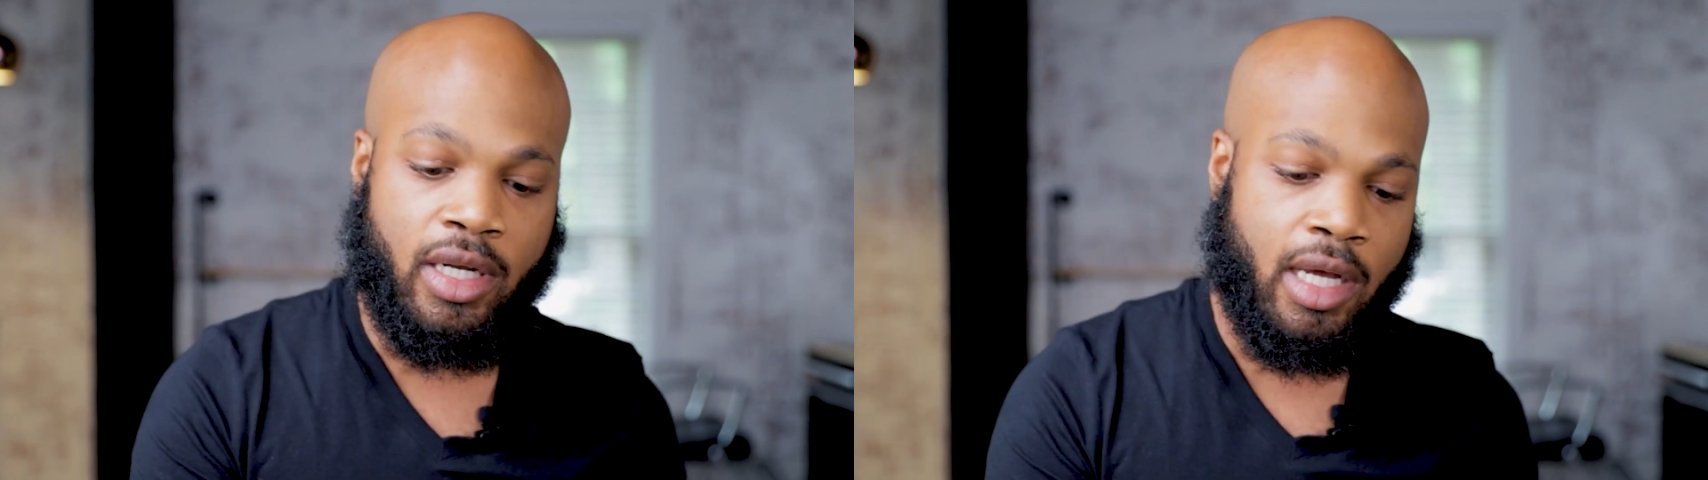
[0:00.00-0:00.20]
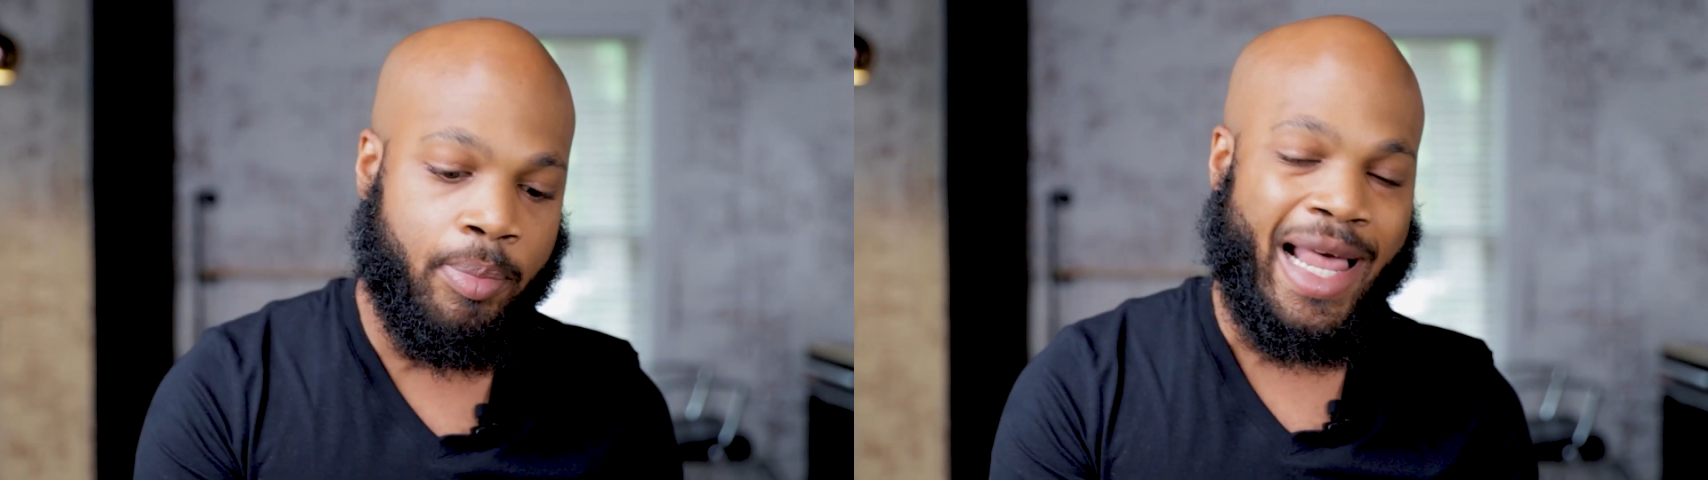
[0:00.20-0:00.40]

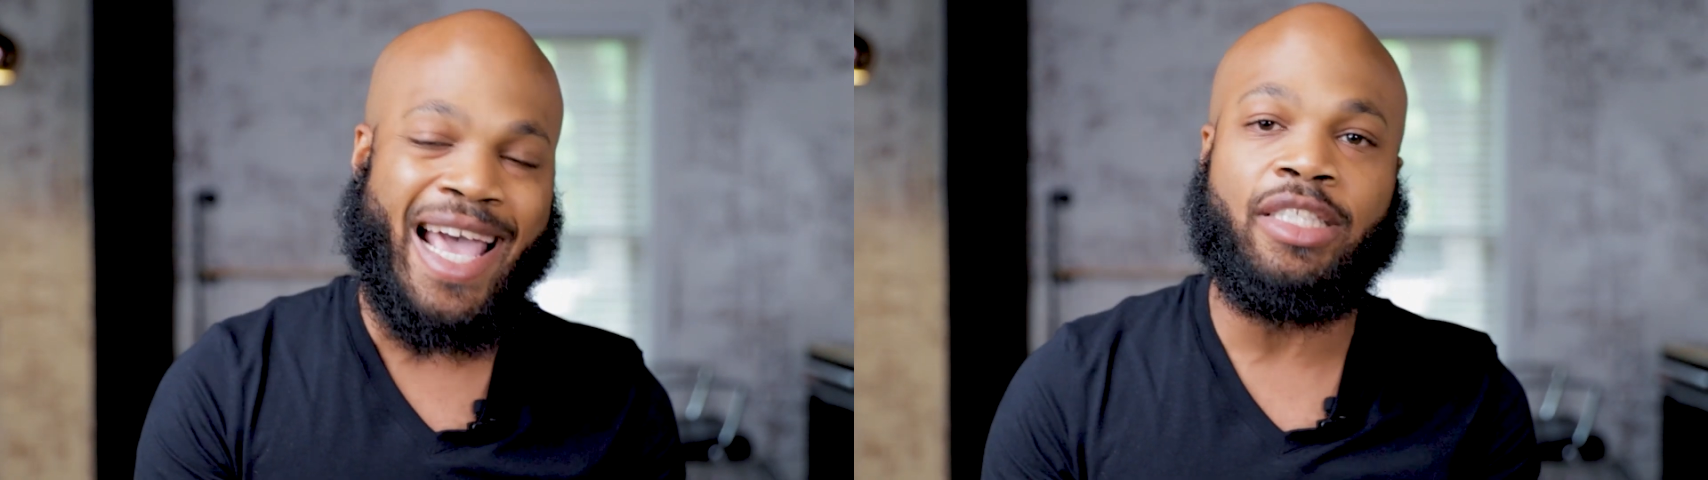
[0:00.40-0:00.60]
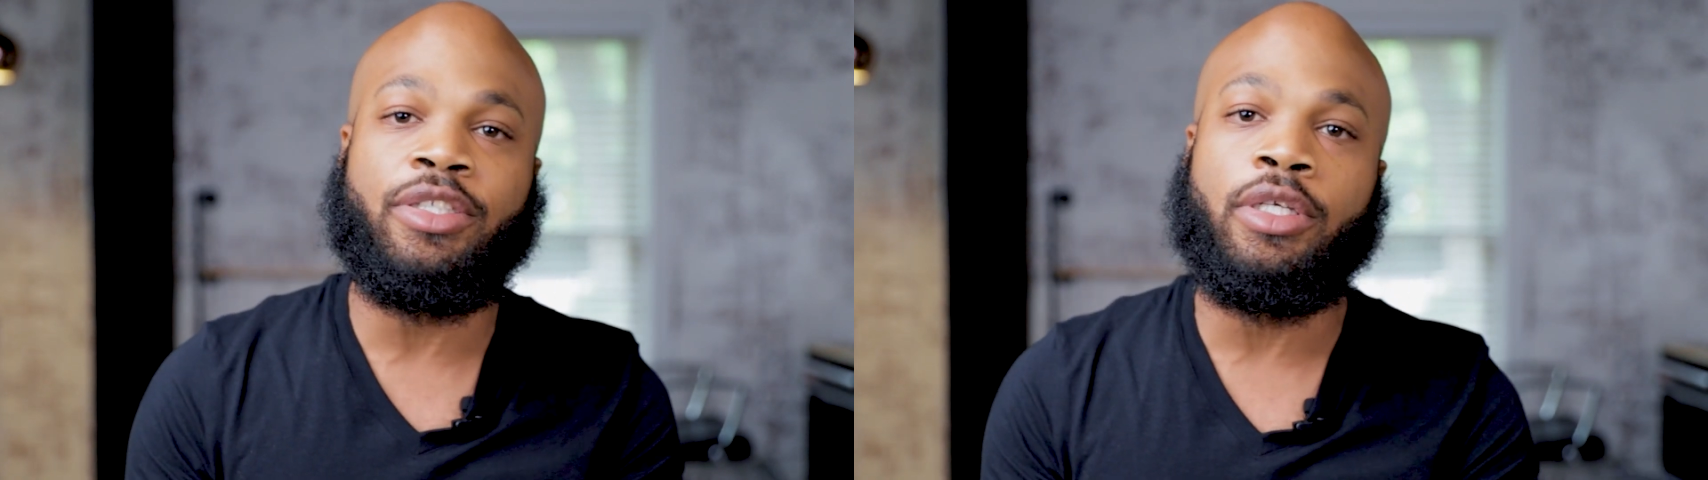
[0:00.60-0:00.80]
gonna
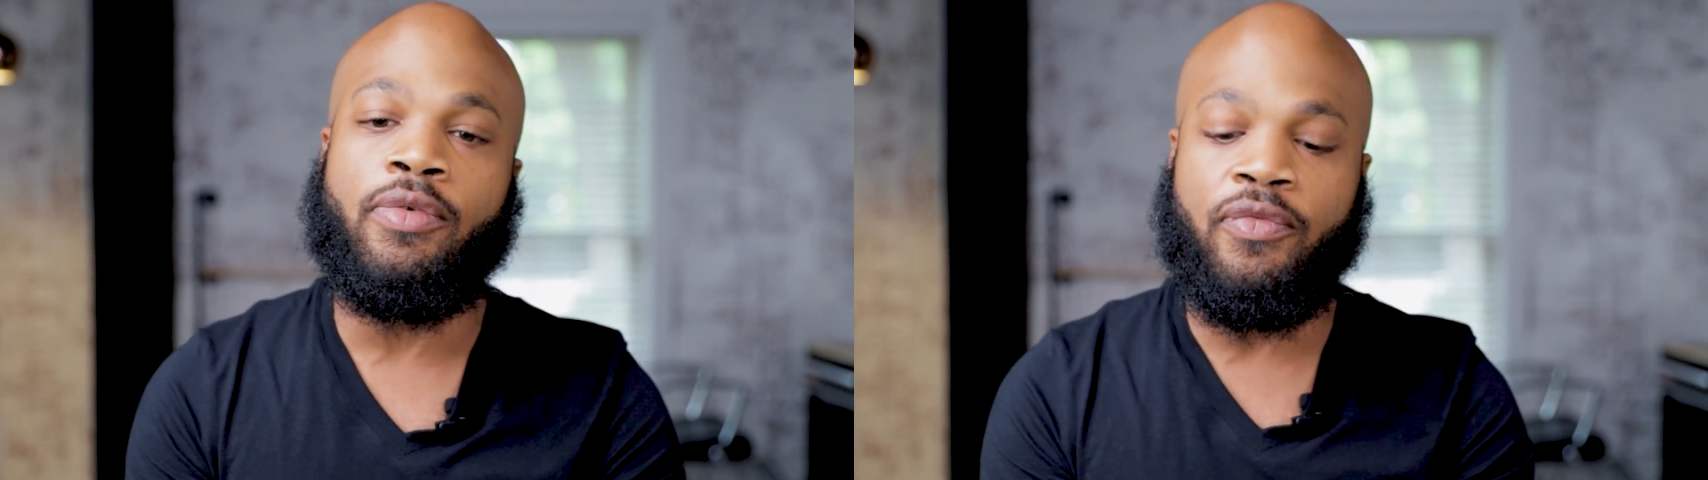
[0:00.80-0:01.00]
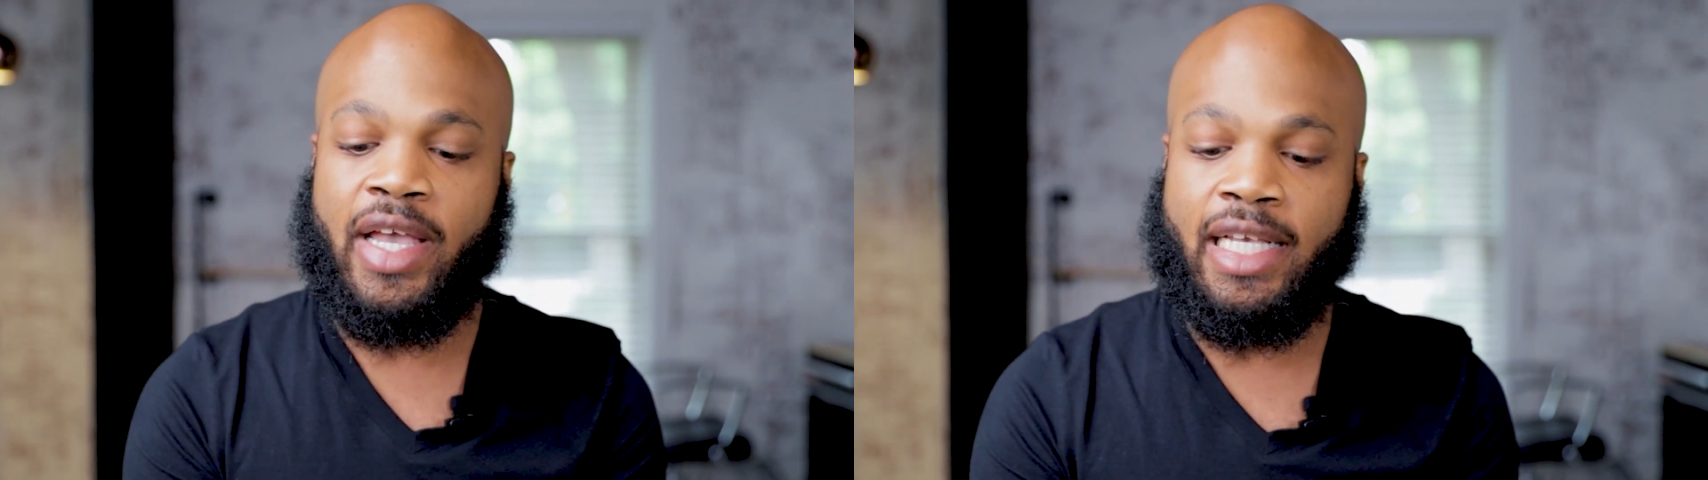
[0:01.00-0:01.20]
apply it to
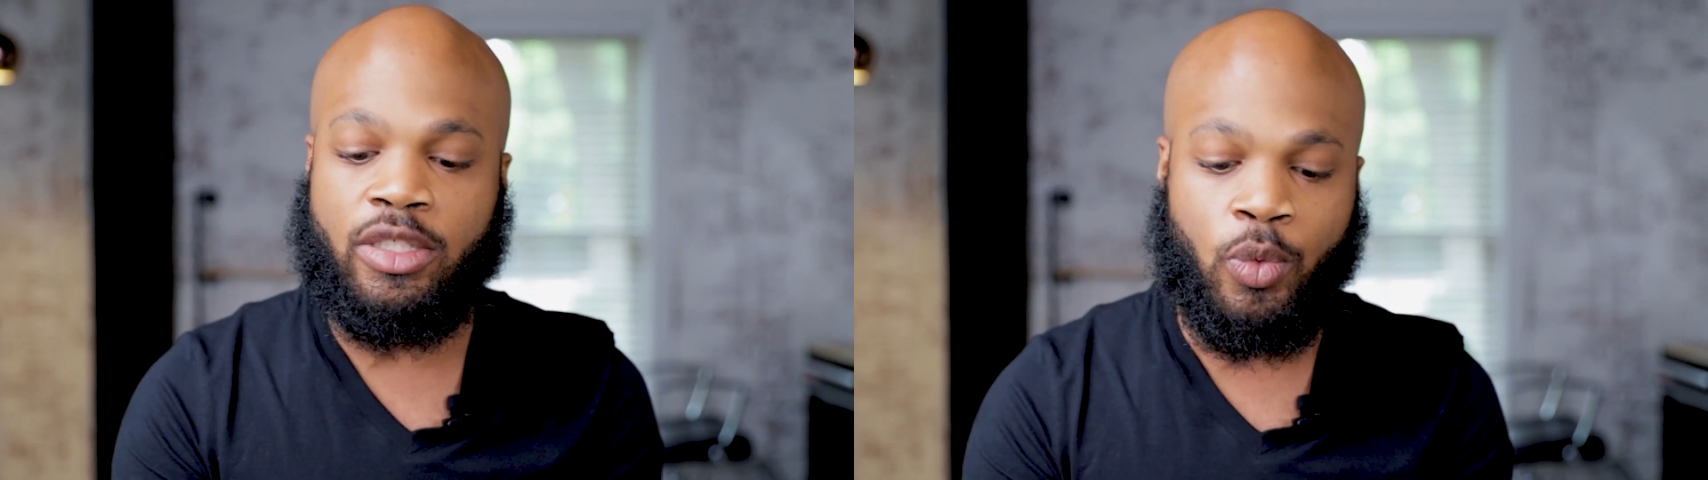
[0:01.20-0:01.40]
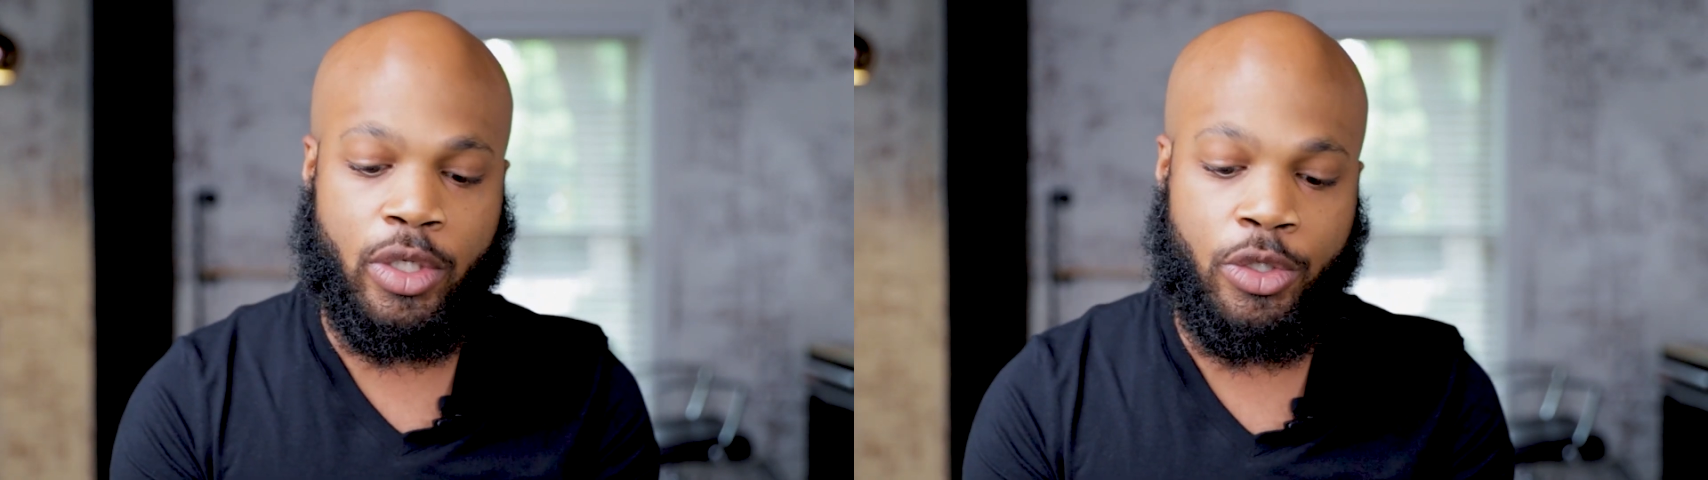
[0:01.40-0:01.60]
your face where